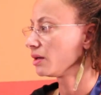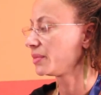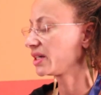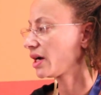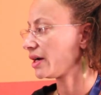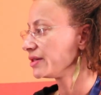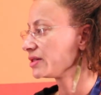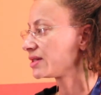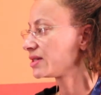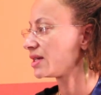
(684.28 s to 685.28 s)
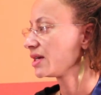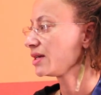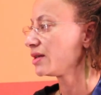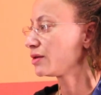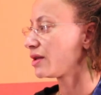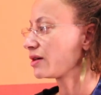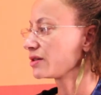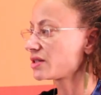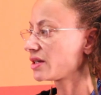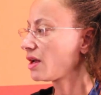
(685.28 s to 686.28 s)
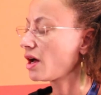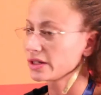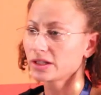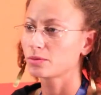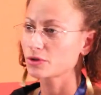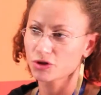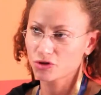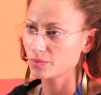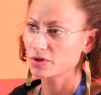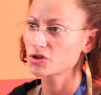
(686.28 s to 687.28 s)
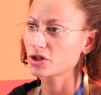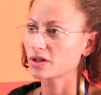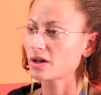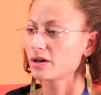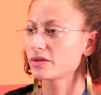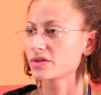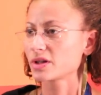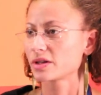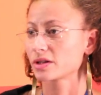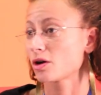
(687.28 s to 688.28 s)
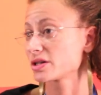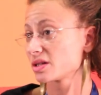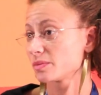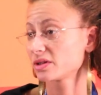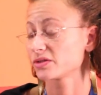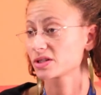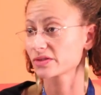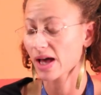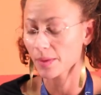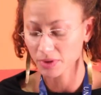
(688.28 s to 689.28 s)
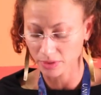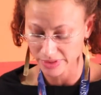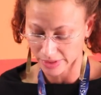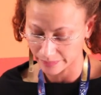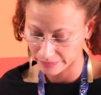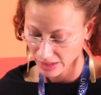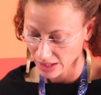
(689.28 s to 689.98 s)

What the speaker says: Because there's an unequal distribution of the costs and benefits of capitalism.